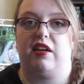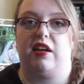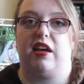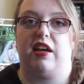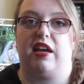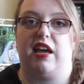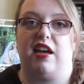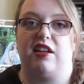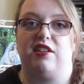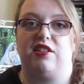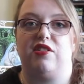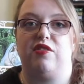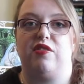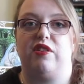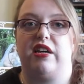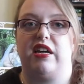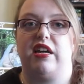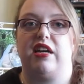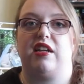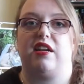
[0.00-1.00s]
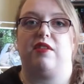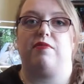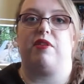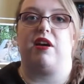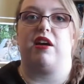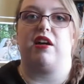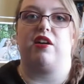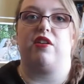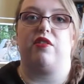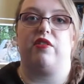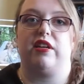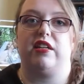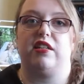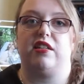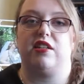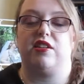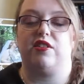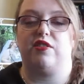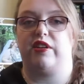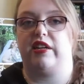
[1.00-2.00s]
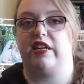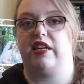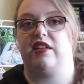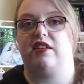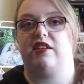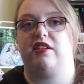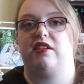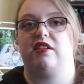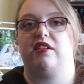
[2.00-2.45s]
I can't do it, I'm not going to do it,